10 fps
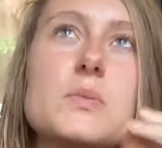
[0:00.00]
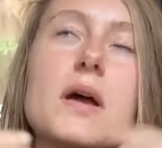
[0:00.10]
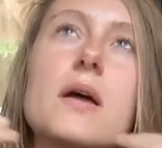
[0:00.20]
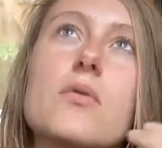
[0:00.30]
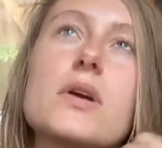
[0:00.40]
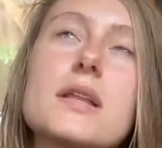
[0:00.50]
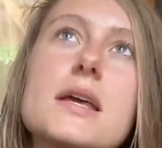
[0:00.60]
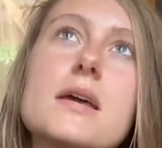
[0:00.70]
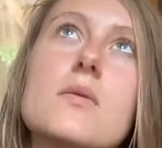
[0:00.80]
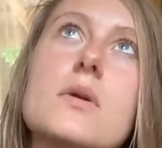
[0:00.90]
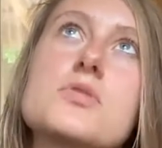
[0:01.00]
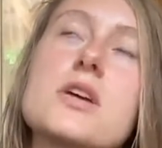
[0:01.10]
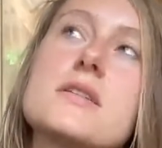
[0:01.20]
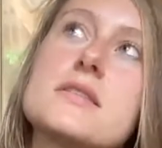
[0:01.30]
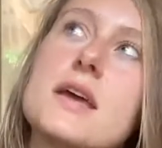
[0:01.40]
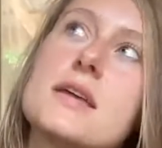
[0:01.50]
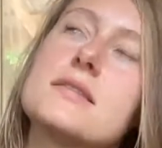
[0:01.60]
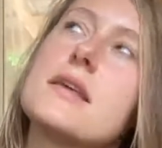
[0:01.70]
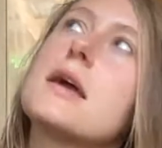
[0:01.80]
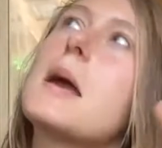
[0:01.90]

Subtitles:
but really what I'm trying to say is